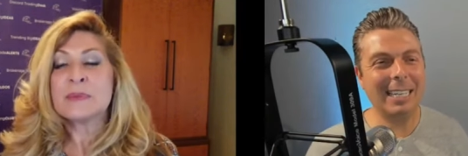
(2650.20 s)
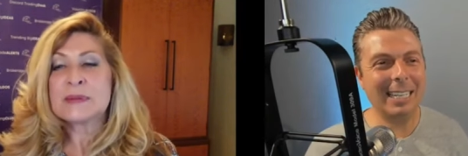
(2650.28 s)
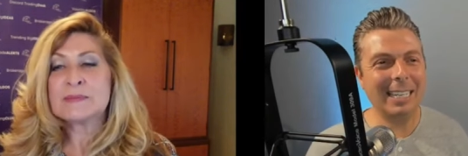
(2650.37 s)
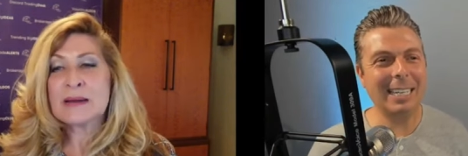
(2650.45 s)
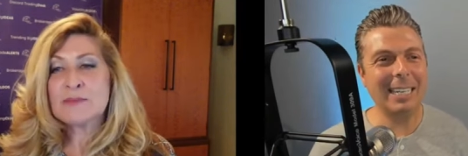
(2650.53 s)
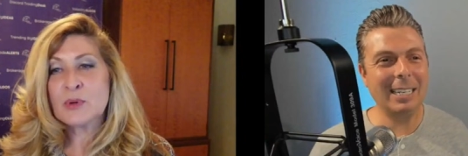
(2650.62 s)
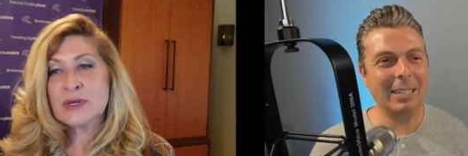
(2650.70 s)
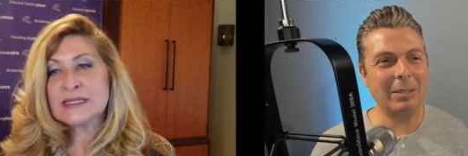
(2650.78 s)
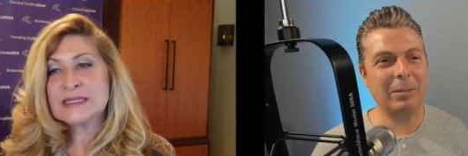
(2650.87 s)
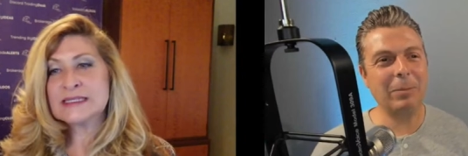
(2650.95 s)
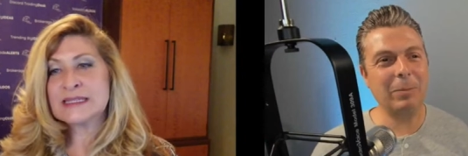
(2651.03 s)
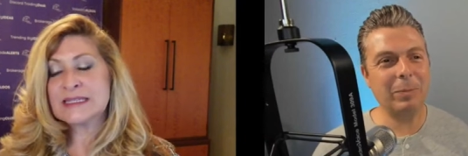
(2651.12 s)
Speaker 1: my point
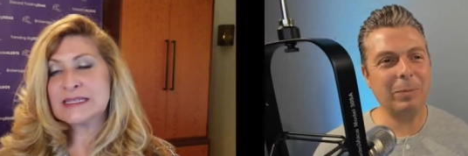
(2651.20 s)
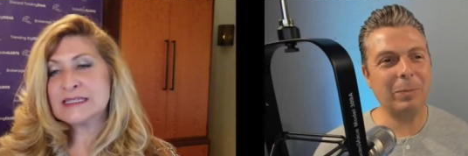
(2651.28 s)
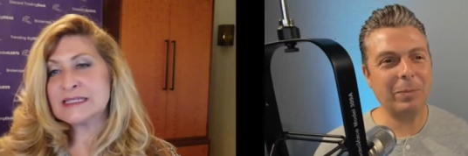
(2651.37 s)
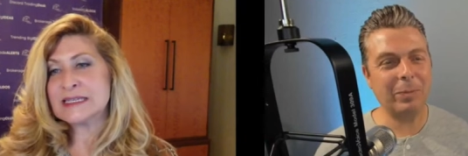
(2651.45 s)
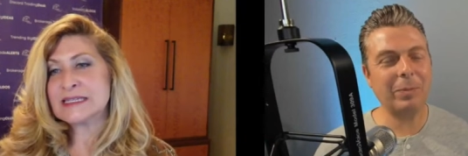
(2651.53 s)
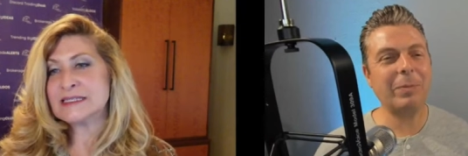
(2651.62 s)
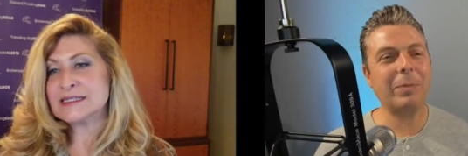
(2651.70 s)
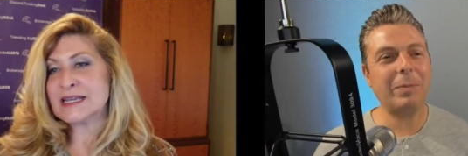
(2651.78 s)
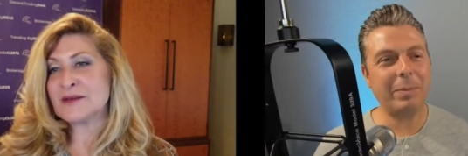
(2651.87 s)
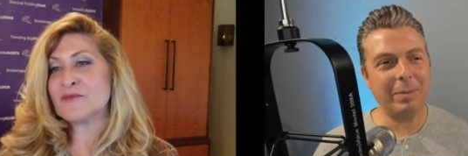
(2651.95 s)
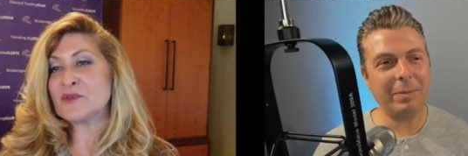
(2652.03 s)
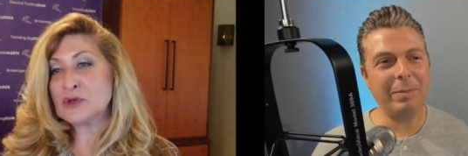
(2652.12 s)
is this is
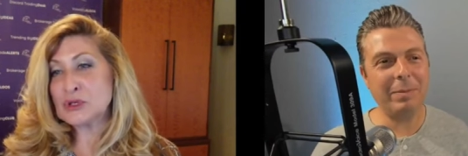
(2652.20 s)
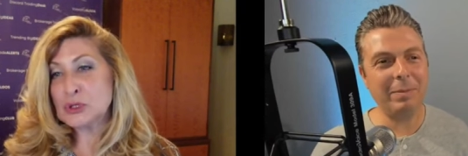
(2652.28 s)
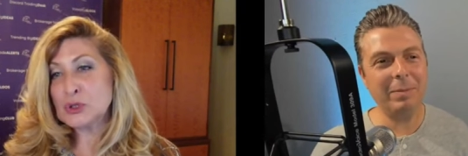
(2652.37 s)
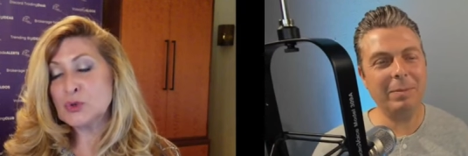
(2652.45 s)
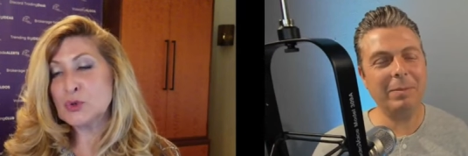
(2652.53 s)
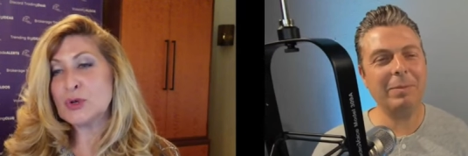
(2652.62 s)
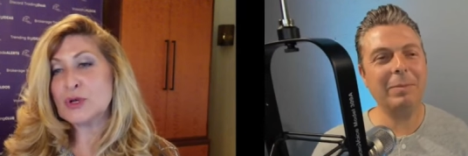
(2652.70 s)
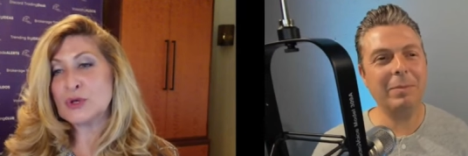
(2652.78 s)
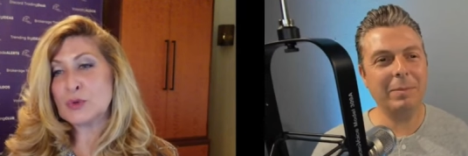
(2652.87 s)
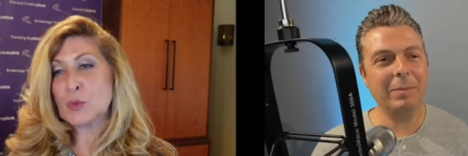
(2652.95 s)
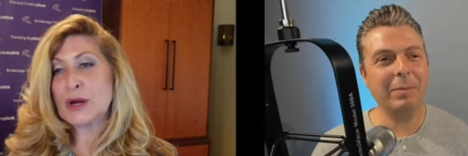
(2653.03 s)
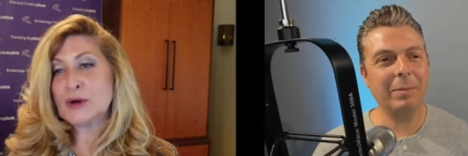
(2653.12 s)
for you
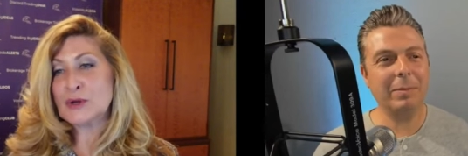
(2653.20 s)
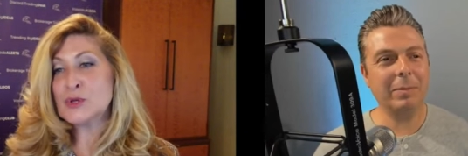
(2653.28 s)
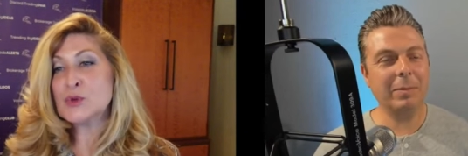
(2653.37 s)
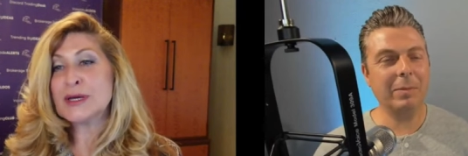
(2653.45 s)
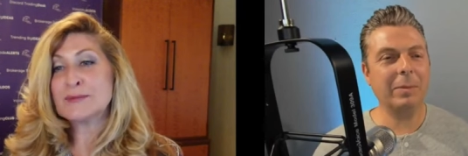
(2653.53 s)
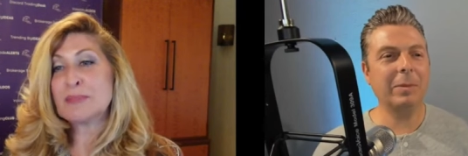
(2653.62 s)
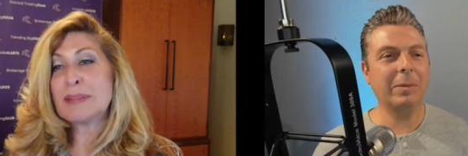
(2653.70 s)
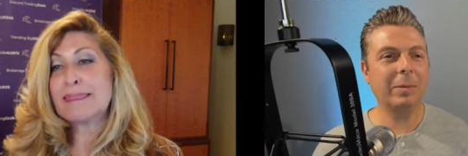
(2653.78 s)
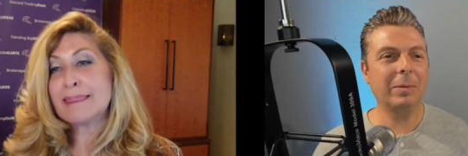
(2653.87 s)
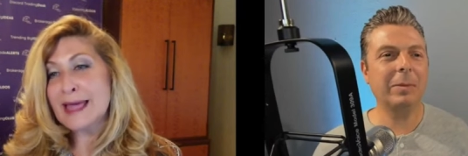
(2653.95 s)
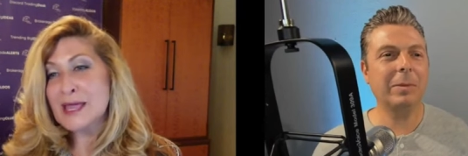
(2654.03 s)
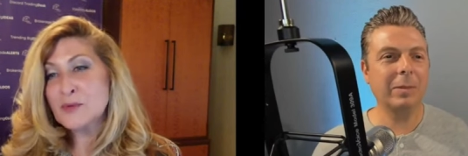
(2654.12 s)
where you can
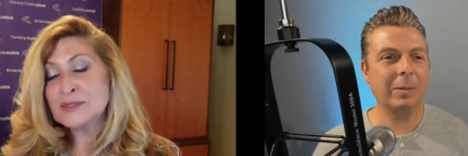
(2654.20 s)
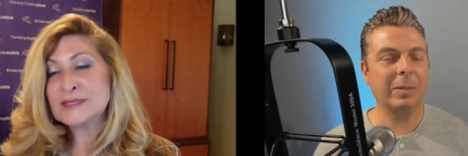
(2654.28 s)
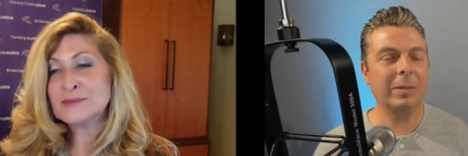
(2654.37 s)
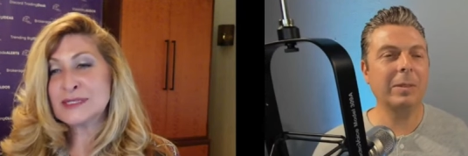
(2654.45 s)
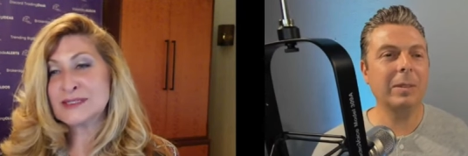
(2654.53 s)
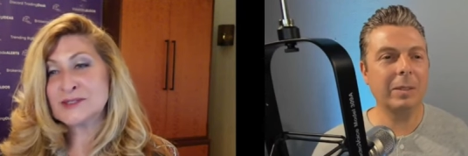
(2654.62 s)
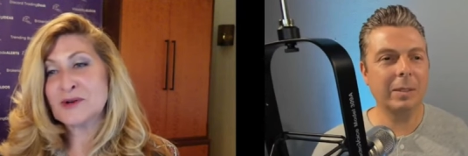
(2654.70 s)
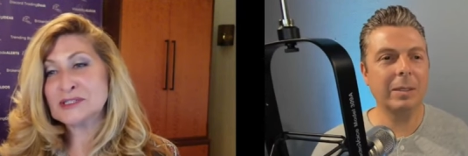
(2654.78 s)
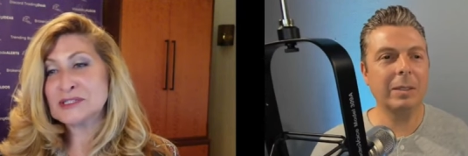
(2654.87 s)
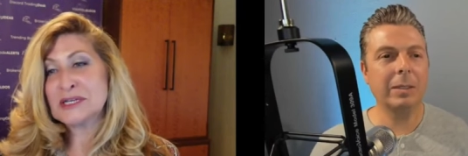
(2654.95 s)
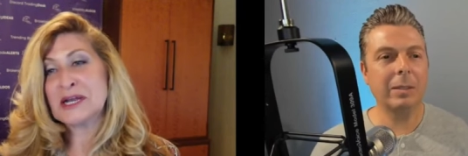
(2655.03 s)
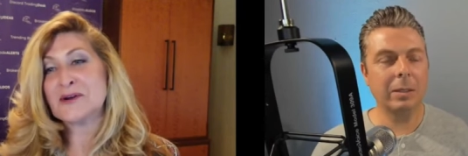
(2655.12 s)
play with some
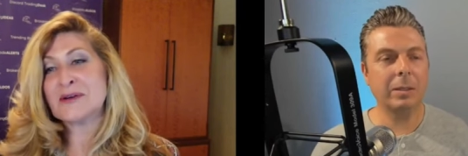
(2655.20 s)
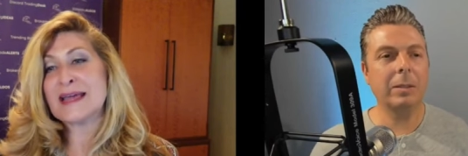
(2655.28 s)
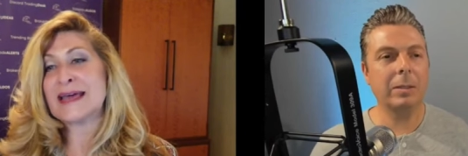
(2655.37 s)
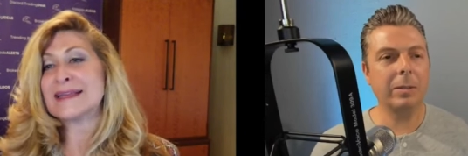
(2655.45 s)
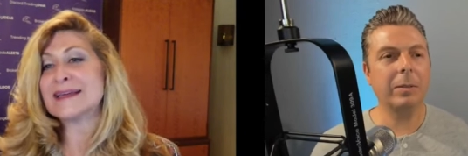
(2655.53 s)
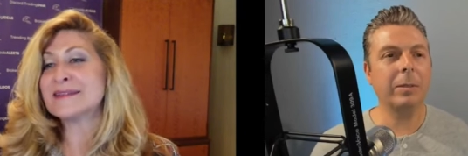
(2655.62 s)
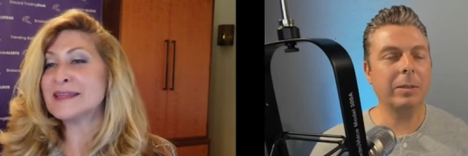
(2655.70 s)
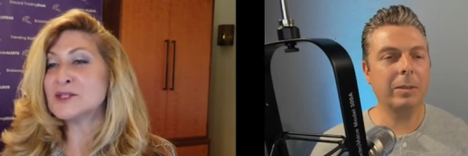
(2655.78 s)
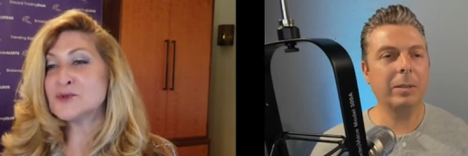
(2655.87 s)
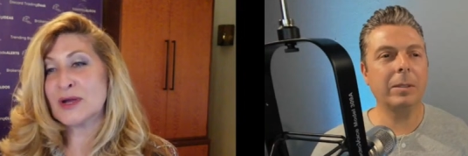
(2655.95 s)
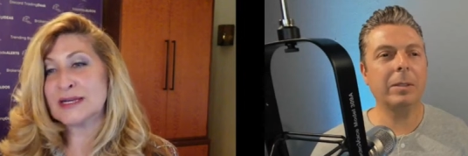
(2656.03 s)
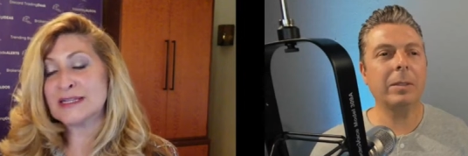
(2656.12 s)
discretionary and get the
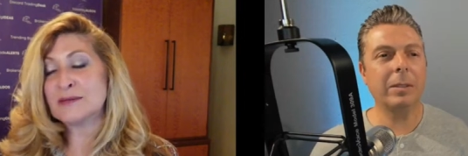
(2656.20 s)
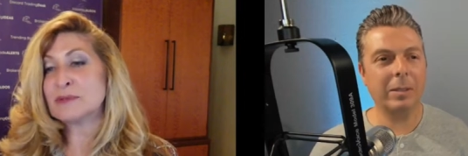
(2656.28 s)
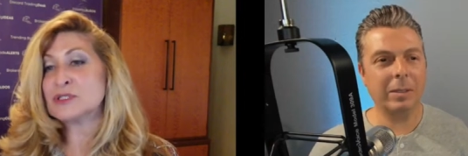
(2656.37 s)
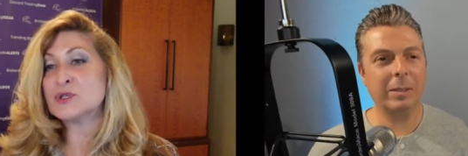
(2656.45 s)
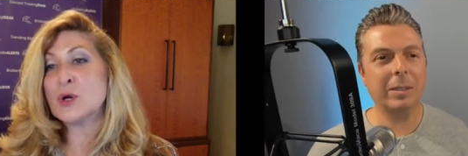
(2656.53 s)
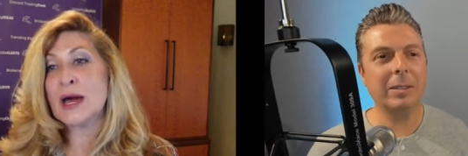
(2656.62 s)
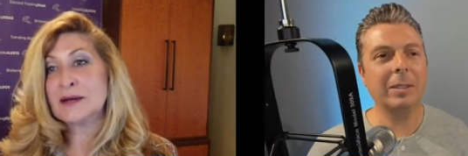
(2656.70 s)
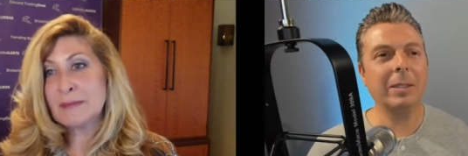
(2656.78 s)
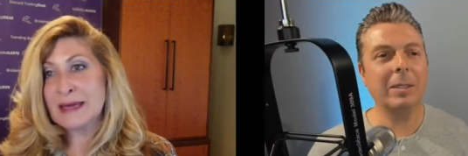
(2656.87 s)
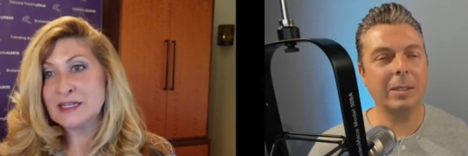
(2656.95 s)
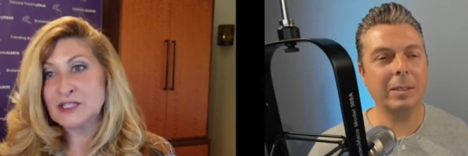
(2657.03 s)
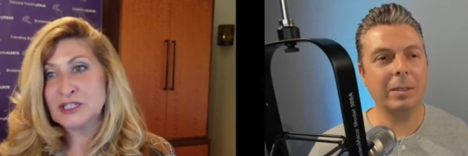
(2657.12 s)
adrenaline, but you know how to
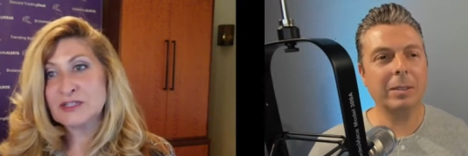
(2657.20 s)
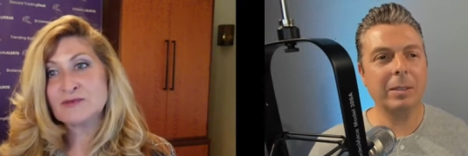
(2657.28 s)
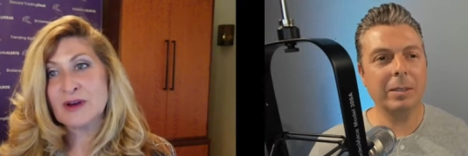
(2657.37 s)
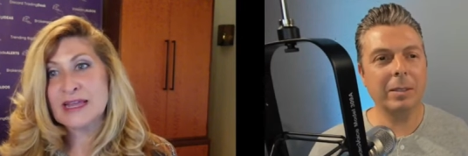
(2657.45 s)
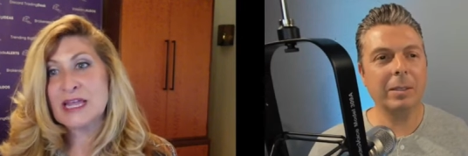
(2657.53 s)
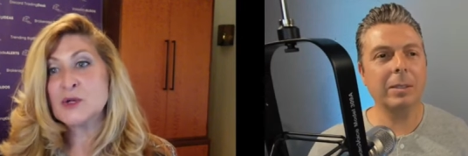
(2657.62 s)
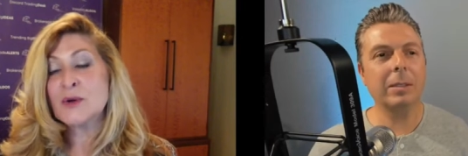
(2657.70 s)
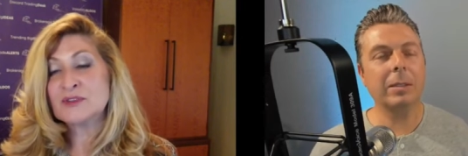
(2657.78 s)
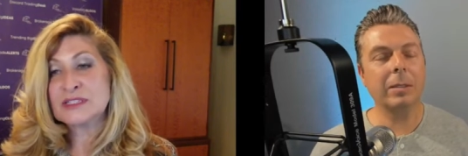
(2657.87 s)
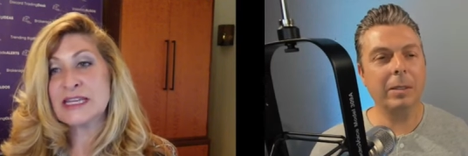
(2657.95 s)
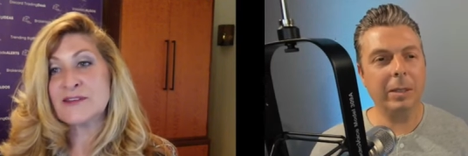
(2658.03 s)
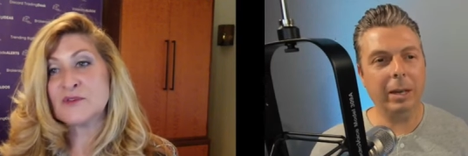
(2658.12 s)
manage it, right? You have
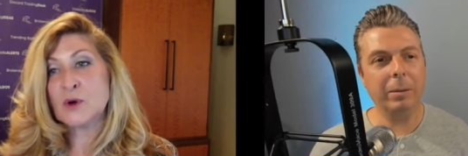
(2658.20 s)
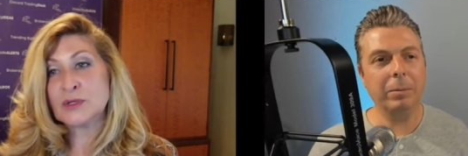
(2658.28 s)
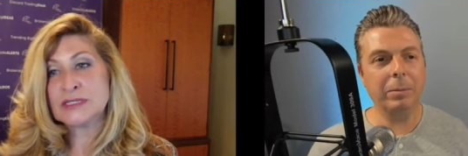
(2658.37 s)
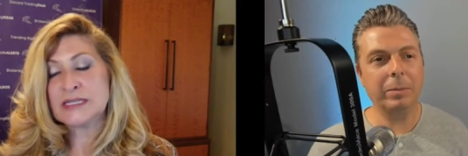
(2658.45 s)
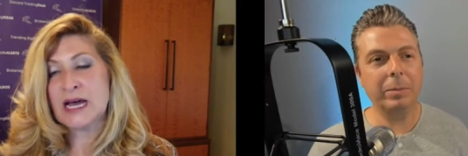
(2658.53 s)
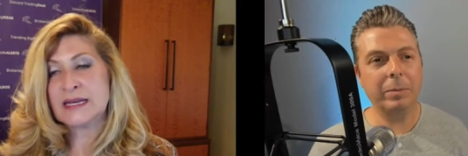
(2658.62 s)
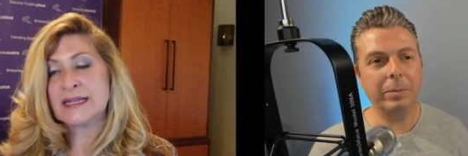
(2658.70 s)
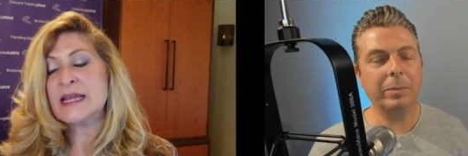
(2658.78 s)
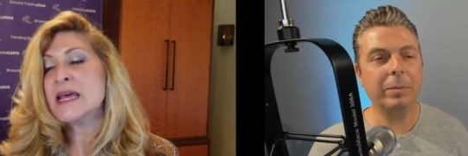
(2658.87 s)
to stay focused on it.